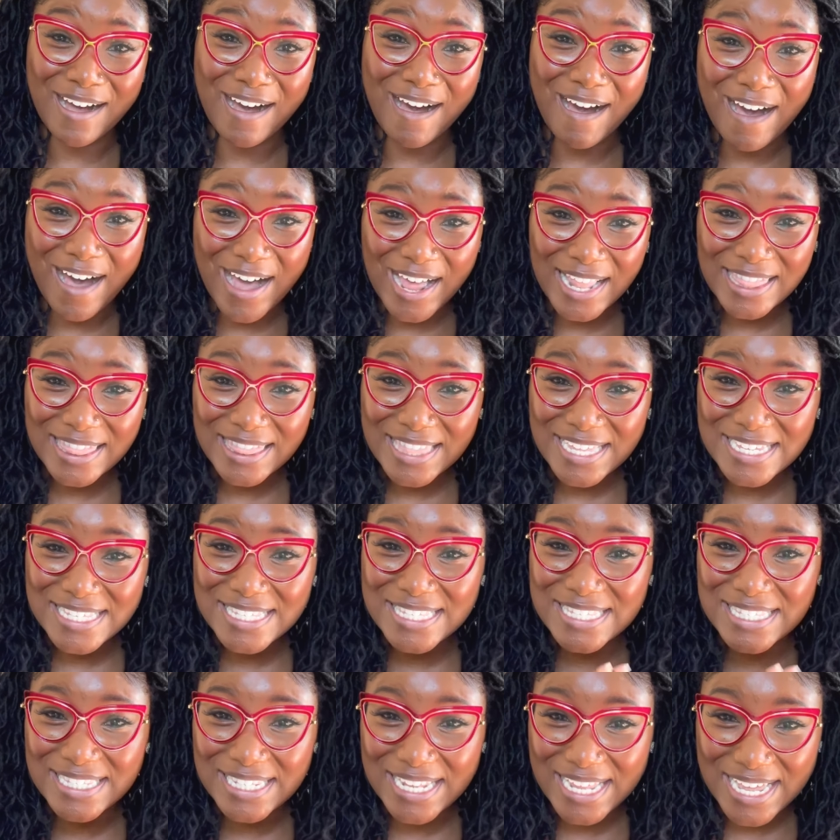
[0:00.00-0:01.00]
on
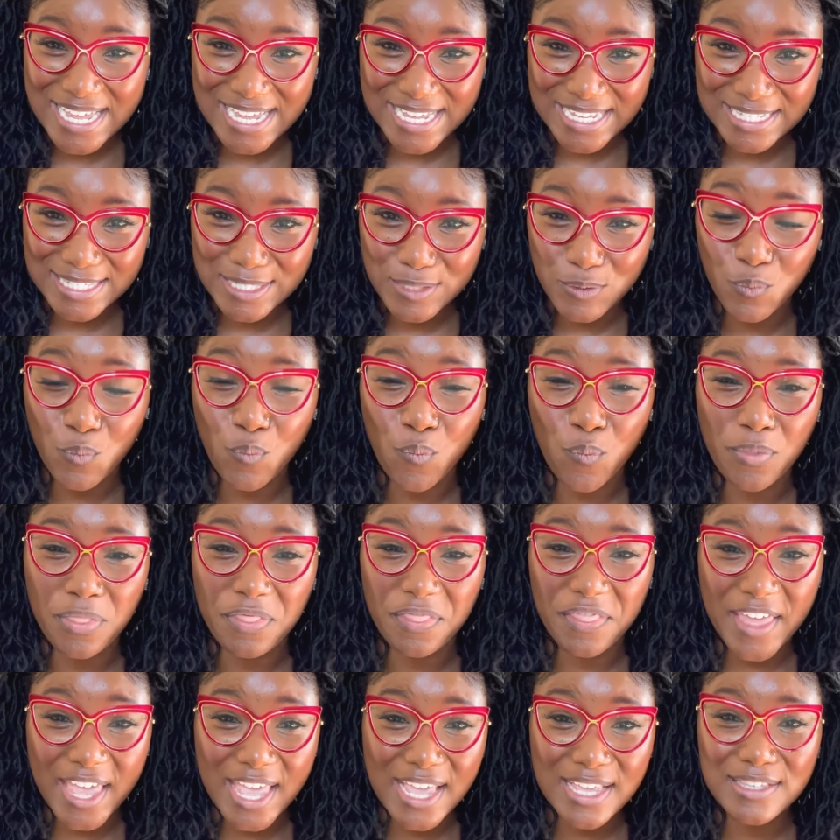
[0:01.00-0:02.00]
this list,
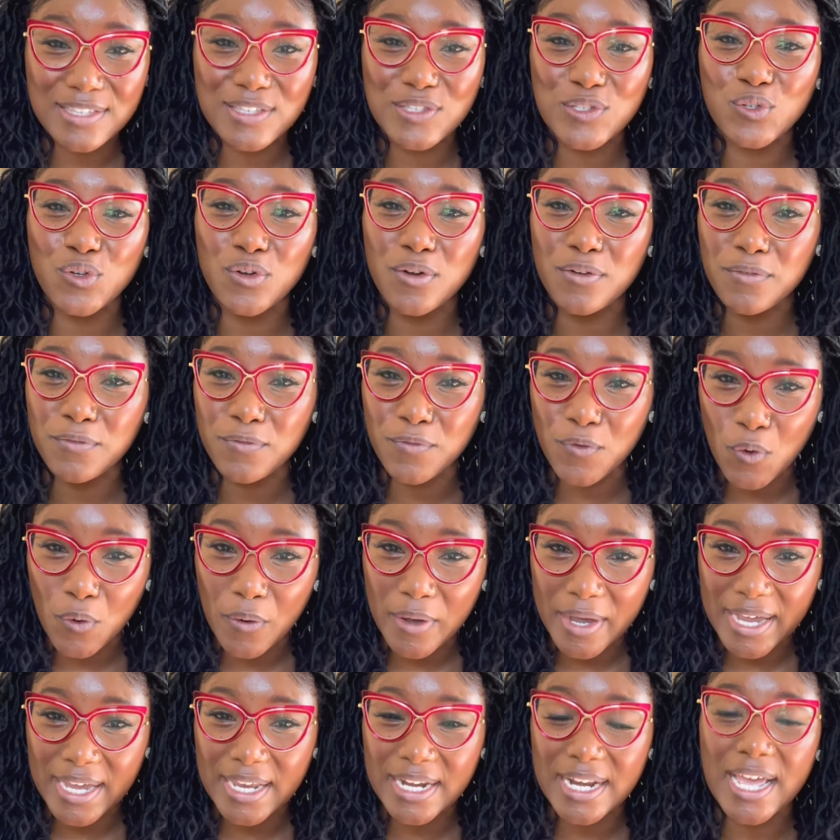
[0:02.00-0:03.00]
things to
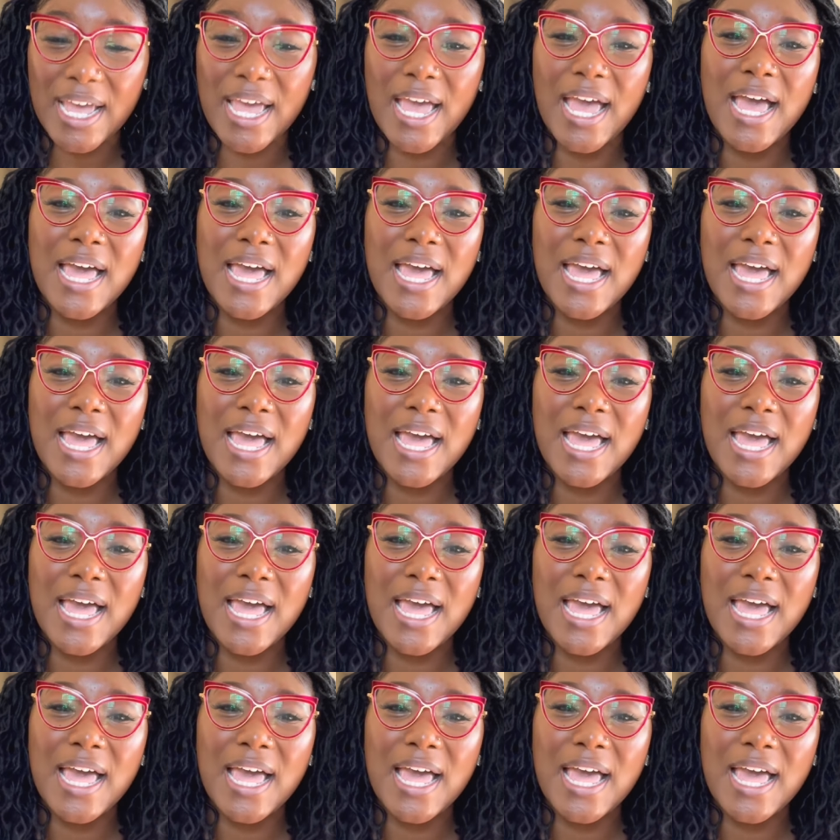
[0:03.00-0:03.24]
avoid,